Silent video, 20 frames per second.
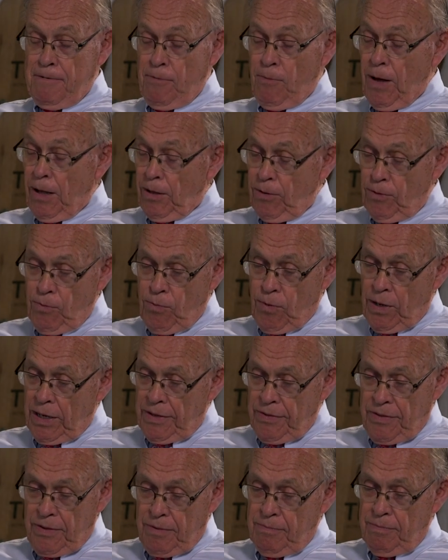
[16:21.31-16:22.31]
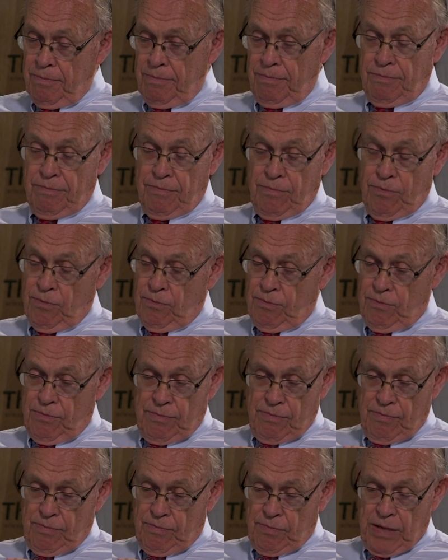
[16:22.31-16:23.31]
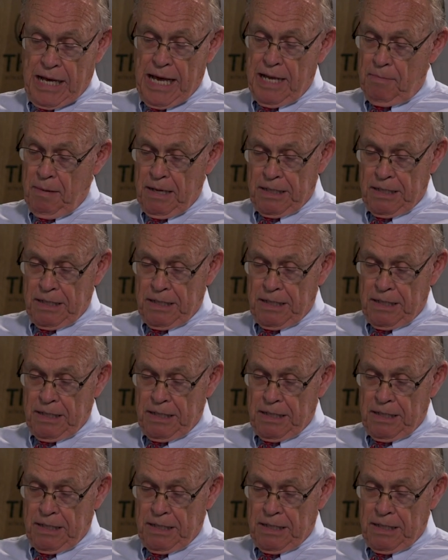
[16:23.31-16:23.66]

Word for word: Well, one of them had